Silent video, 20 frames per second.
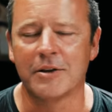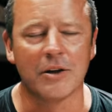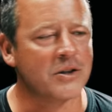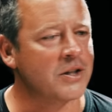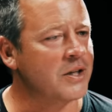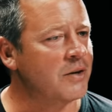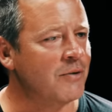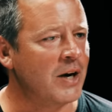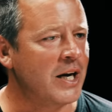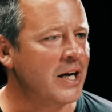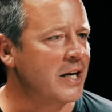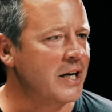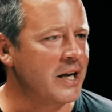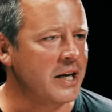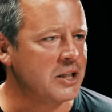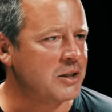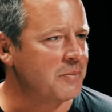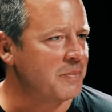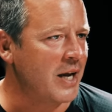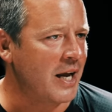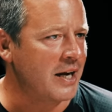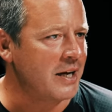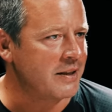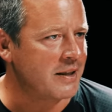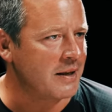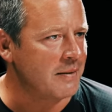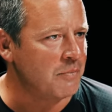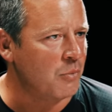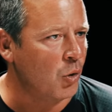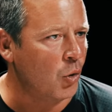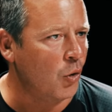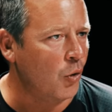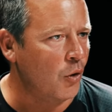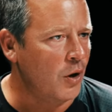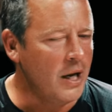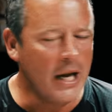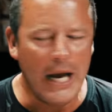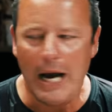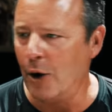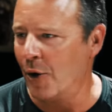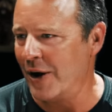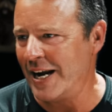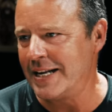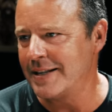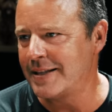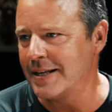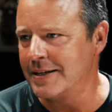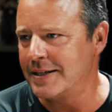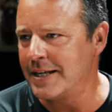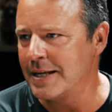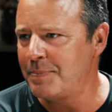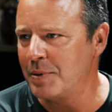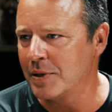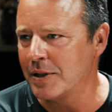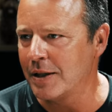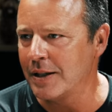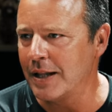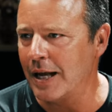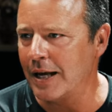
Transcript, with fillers: It doesn't really need to be anything more or anything deeper than